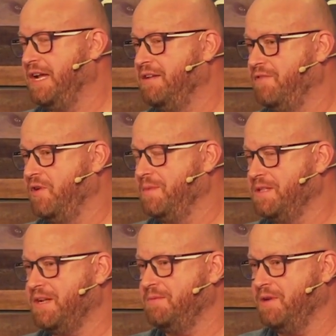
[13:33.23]
firm at the
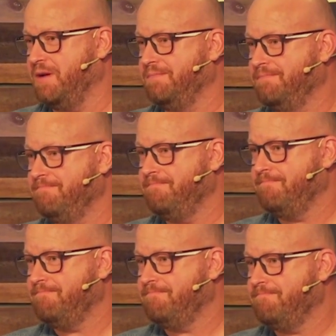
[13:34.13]
same time?
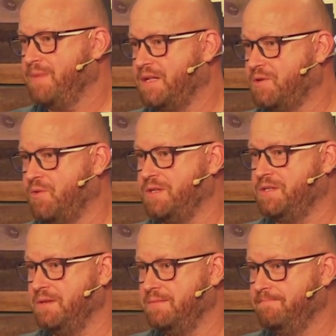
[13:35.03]
That's the question.
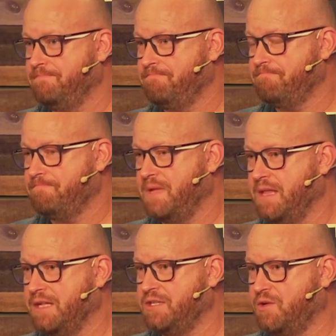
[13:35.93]
And
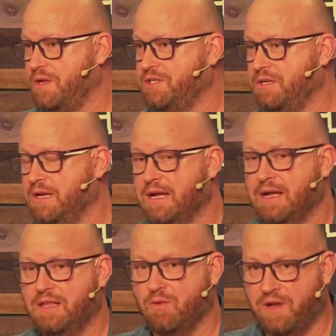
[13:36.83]
that's the question
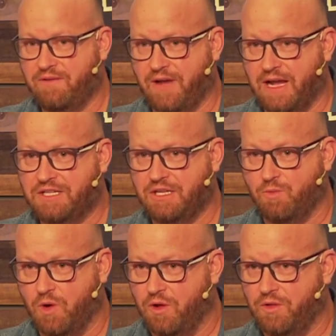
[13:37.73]
that we face in a
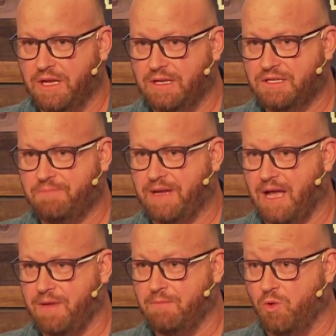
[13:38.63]
world that's
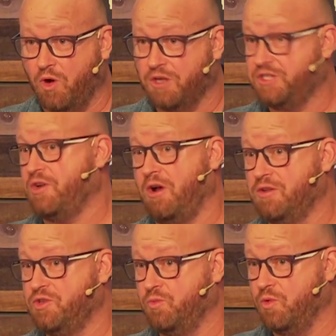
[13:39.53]
becoming more hostile
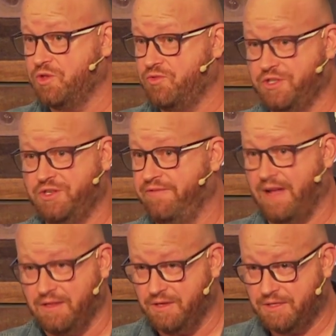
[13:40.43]
towards Christian
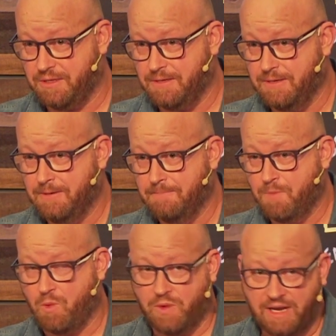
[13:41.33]
values.
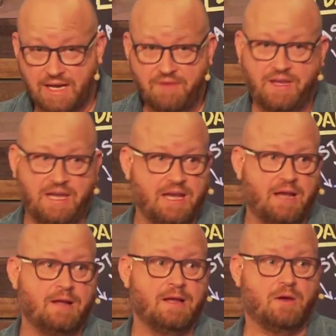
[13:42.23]
When we leave here,
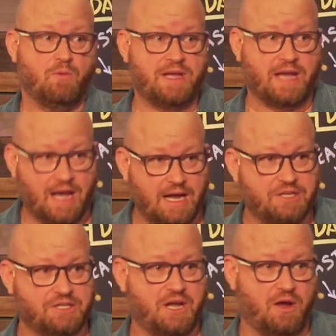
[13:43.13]
we can't
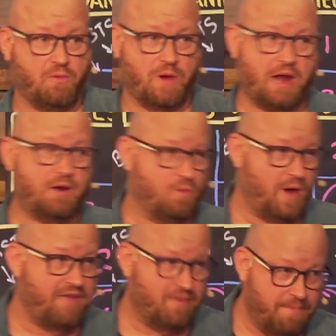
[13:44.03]
just go around and
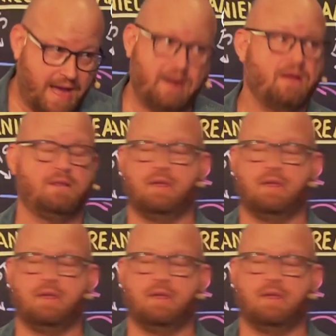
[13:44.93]
wave a banner